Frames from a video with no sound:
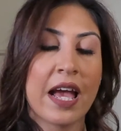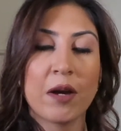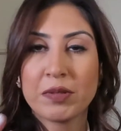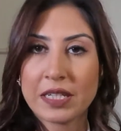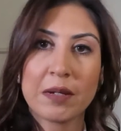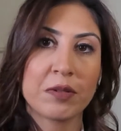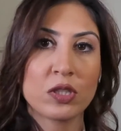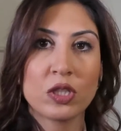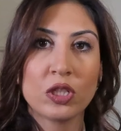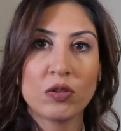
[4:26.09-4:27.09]
and was able
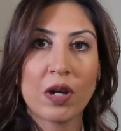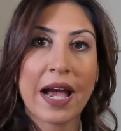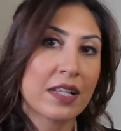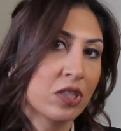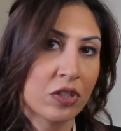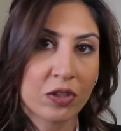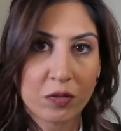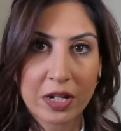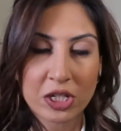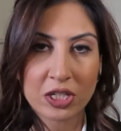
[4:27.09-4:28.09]
to answer the
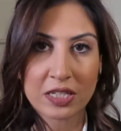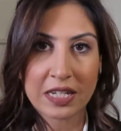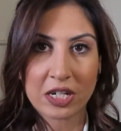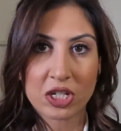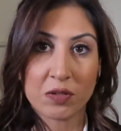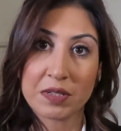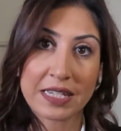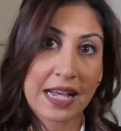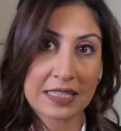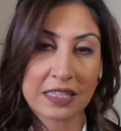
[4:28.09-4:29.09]
questions that she was
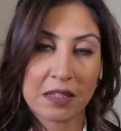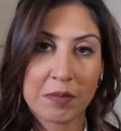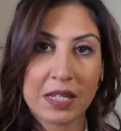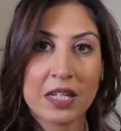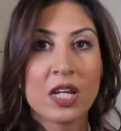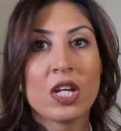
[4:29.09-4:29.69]
asking me.